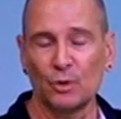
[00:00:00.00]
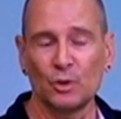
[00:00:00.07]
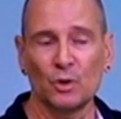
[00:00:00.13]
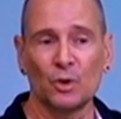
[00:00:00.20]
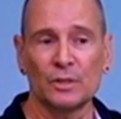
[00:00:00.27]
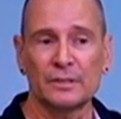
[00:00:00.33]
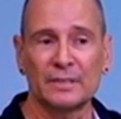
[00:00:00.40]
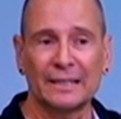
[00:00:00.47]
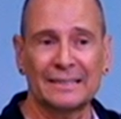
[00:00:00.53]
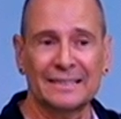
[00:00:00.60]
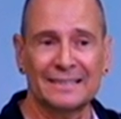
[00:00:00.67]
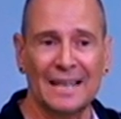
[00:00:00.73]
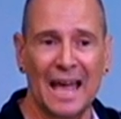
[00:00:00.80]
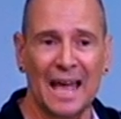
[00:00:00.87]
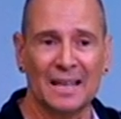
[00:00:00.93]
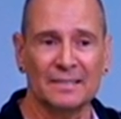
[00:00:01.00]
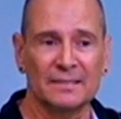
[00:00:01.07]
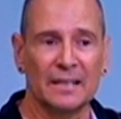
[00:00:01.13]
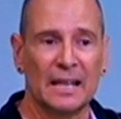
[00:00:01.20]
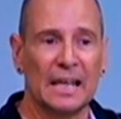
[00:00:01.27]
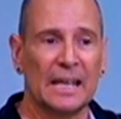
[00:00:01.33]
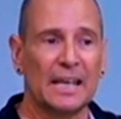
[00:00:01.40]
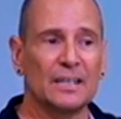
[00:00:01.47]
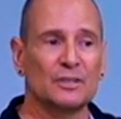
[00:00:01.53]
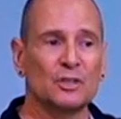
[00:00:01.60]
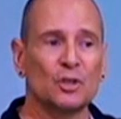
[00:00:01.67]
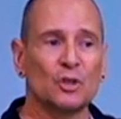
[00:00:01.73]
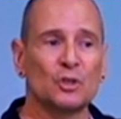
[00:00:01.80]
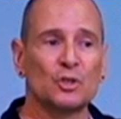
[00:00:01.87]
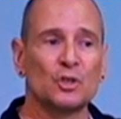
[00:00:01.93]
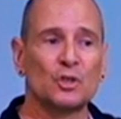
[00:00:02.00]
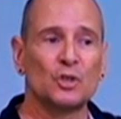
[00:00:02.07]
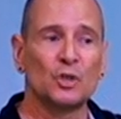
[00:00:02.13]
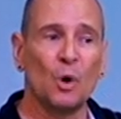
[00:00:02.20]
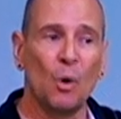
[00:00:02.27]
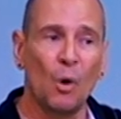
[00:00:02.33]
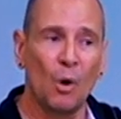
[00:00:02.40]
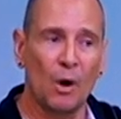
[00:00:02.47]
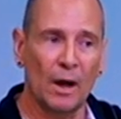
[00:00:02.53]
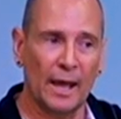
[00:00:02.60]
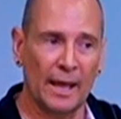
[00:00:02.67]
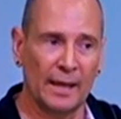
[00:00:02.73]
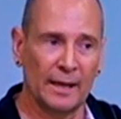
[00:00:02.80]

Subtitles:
Your success is your joy.